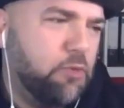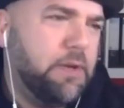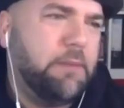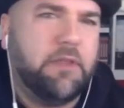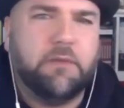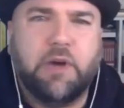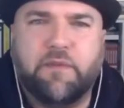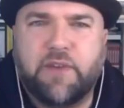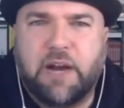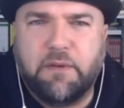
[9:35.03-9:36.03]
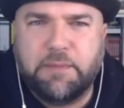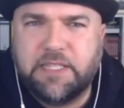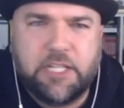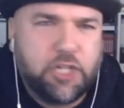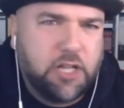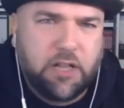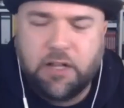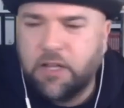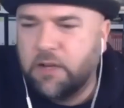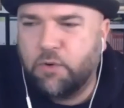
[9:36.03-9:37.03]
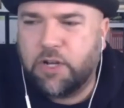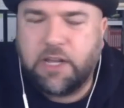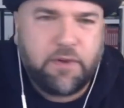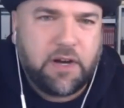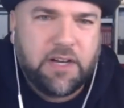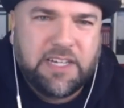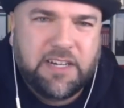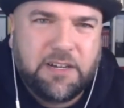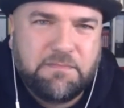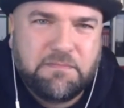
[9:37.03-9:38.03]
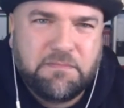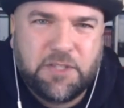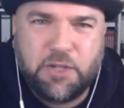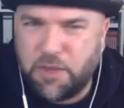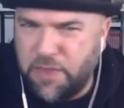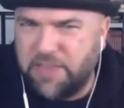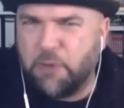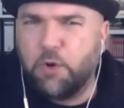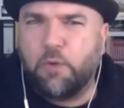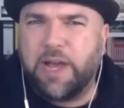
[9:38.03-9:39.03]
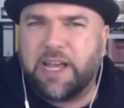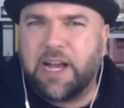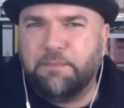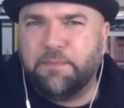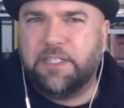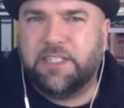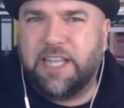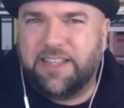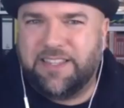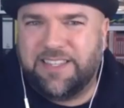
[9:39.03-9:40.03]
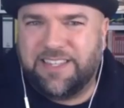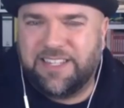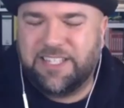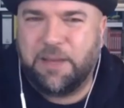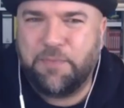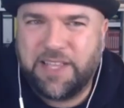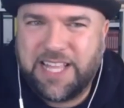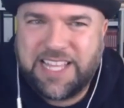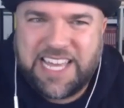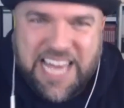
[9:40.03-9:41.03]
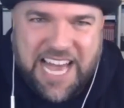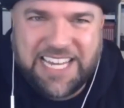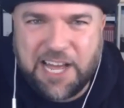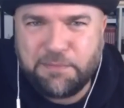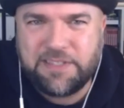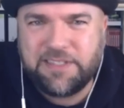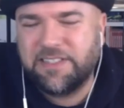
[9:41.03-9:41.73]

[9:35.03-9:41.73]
Maybe we have government digital, whatever. Do you think they will wake up? Is that something that can happen?